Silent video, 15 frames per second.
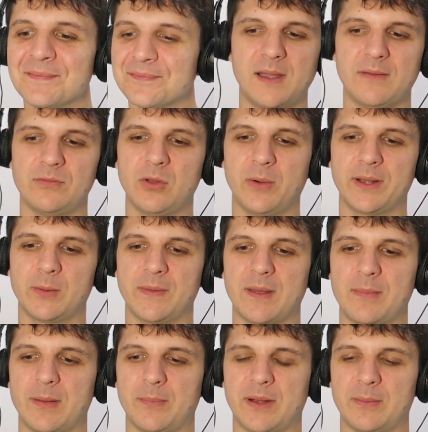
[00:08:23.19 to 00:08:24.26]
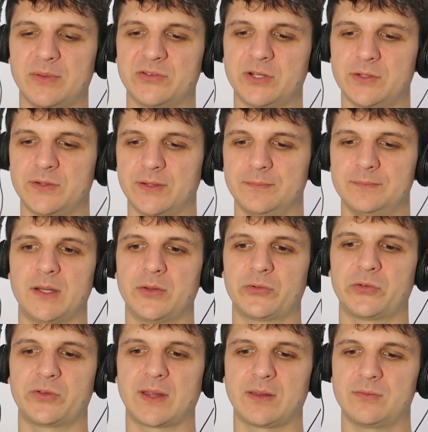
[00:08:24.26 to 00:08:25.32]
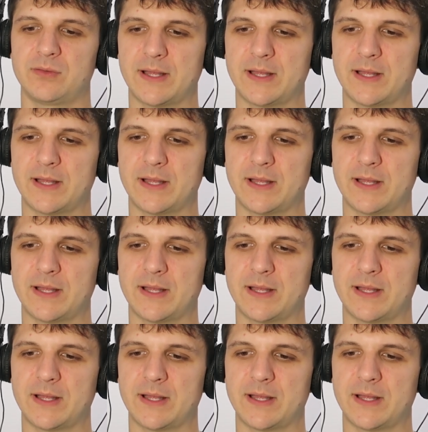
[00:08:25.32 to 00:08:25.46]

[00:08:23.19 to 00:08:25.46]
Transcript: I have no idea what that meant, but I'm insulted and also slightly